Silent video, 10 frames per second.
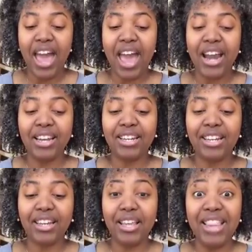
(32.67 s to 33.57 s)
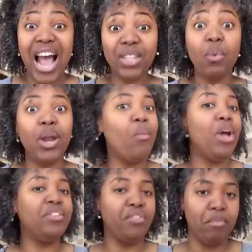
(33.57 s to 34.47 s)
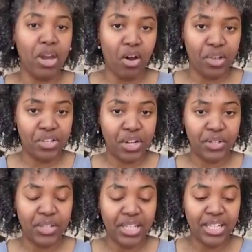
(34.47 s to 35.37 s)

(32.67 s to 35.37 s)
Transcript: And that's what it was for me also.